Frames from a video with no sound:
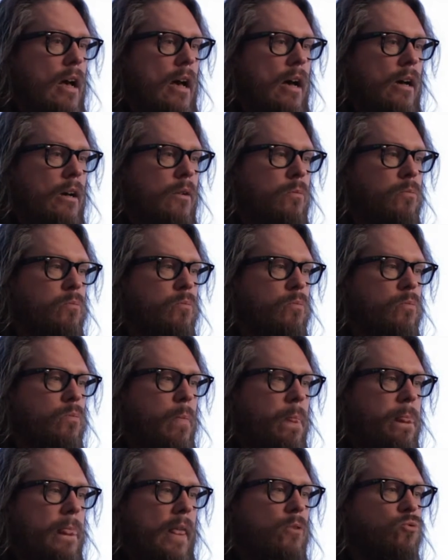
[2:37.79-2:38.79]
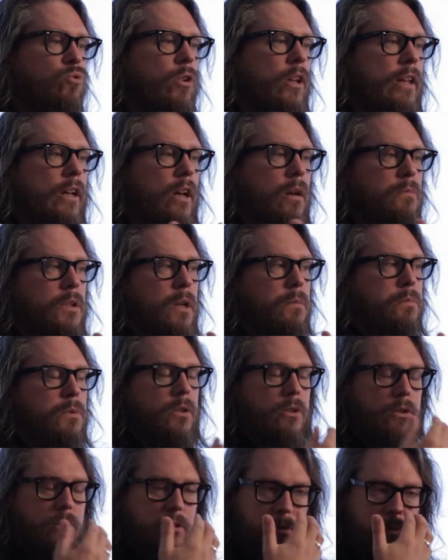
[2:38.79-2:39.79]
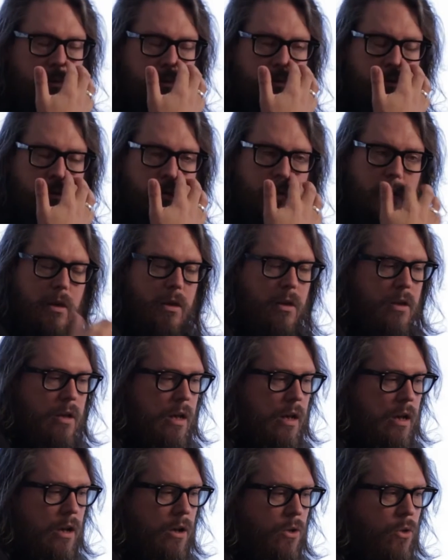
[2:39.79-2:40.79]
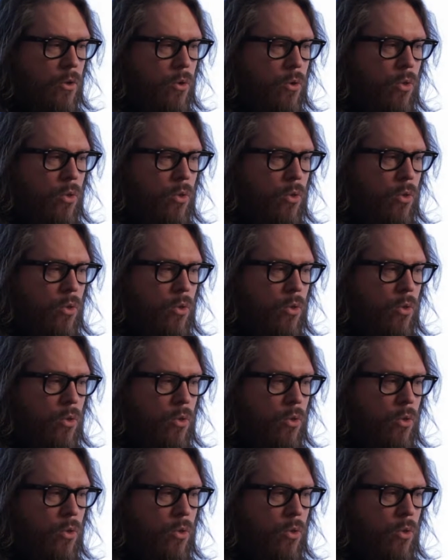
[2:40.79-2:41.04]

Um, it really comes up to uh,